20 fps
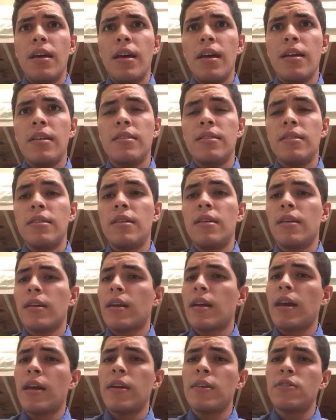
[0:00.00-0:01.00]
and
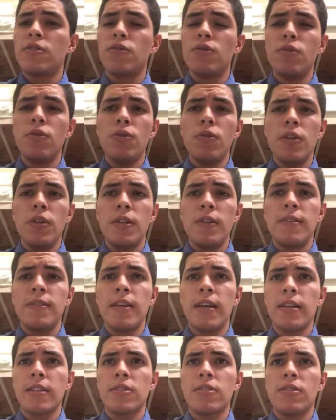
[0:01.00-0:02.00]
get it to
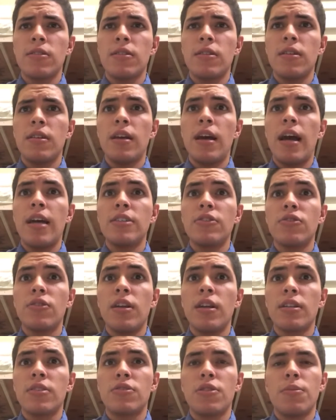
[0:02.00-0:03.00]
its
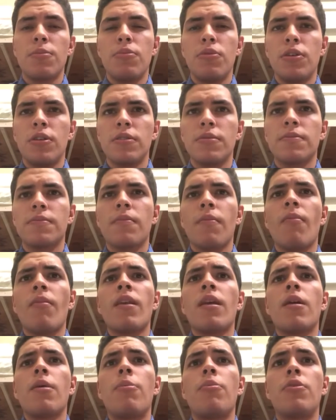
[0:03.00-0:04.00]
isoelectric point.
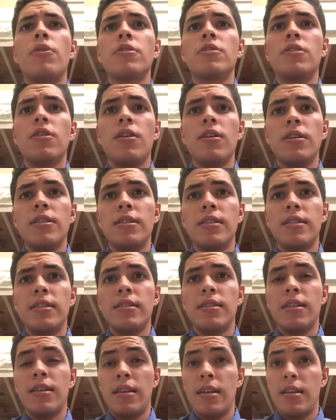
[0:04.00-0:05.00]

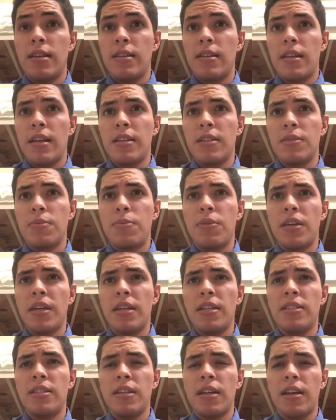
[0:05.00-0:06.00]
Proteolysis, that is
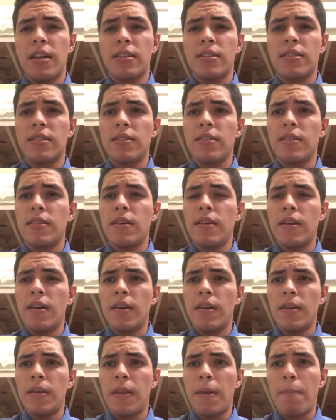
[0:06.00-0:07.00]

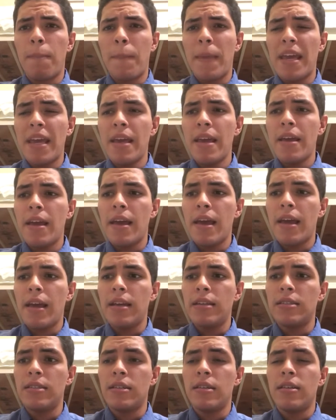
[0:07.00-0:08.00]
the
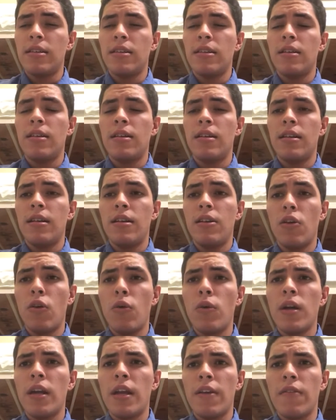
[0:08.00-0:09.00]
pH
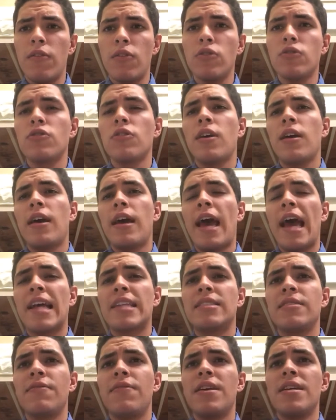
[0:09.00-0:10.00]
low levels
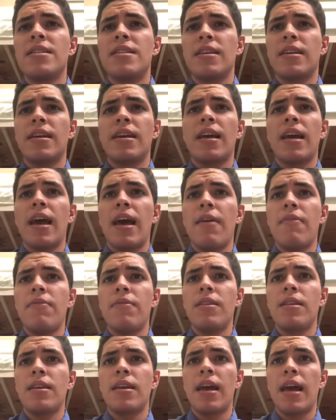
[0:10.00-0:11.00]
activate the
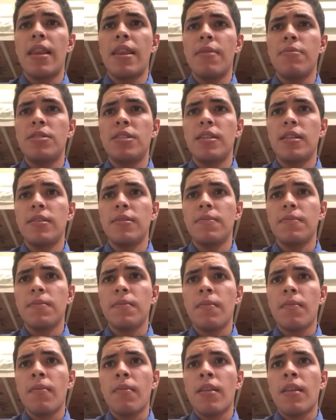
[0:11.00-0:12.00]
cathepsin,
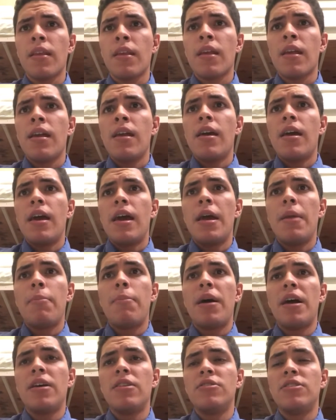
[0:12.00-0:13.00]

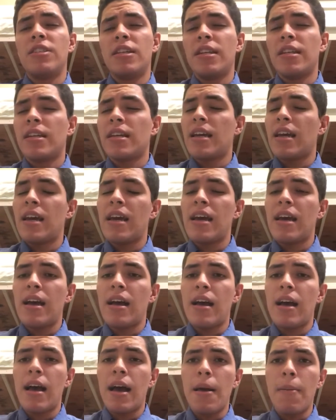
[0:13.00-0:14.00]
and biogenic
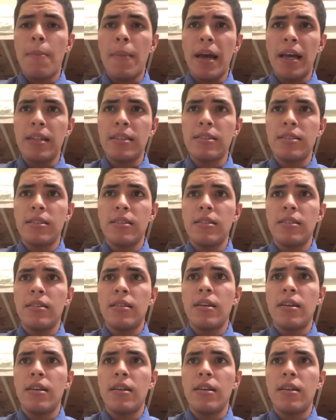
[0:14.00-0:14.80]
amines